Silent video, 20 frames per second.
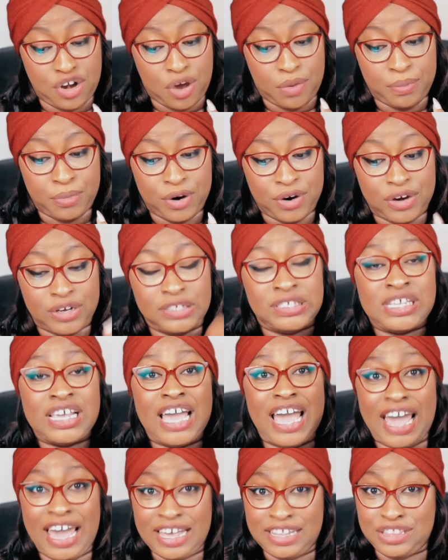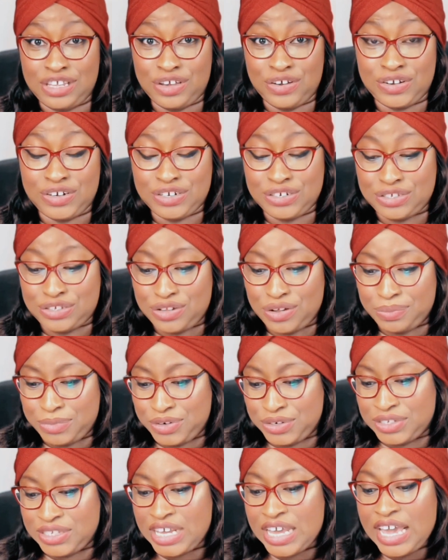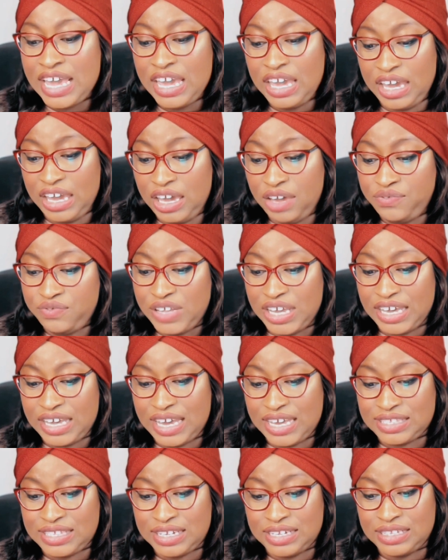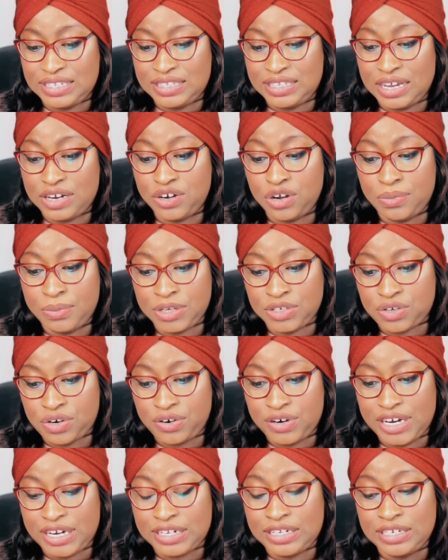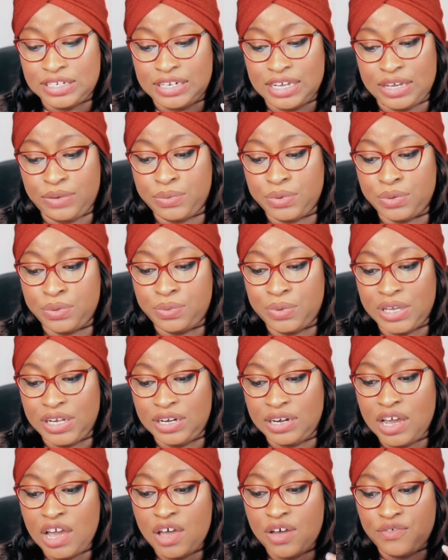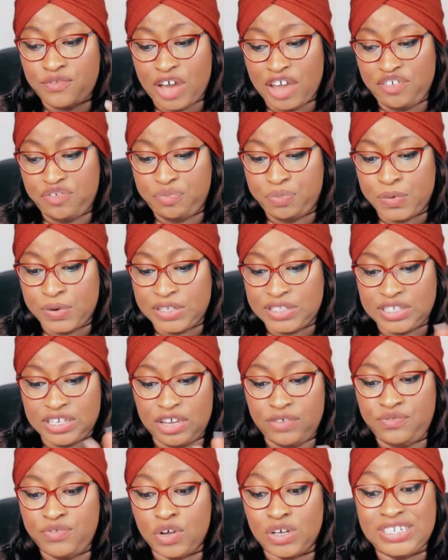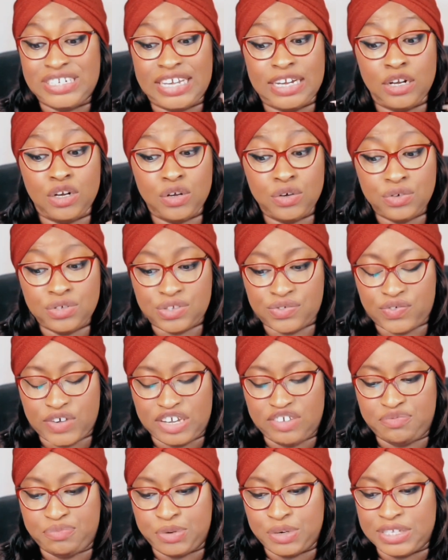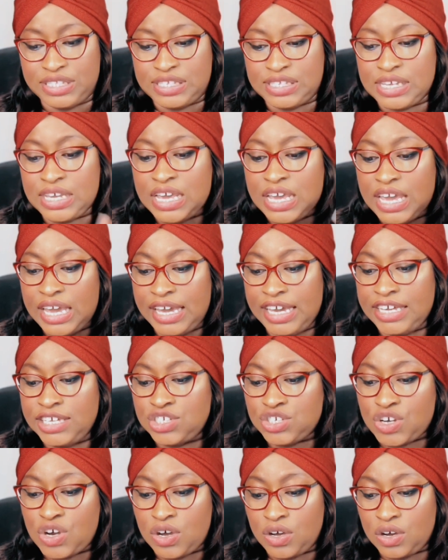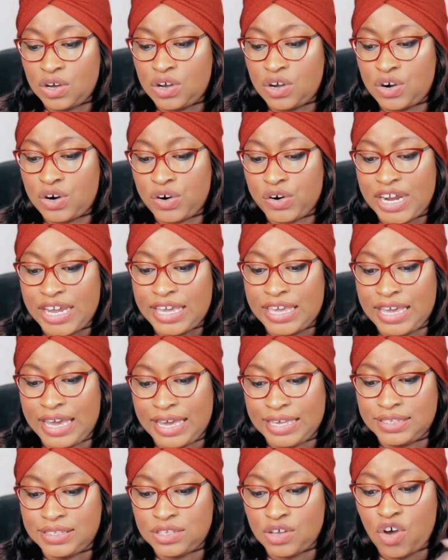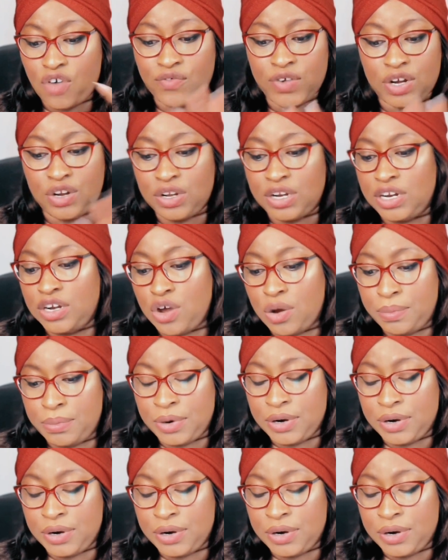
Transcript: numbers and the other's numbers. If they guess that their numbers correctly, they will win 5 points. If not, they lose 5 points. Each correct guess of another's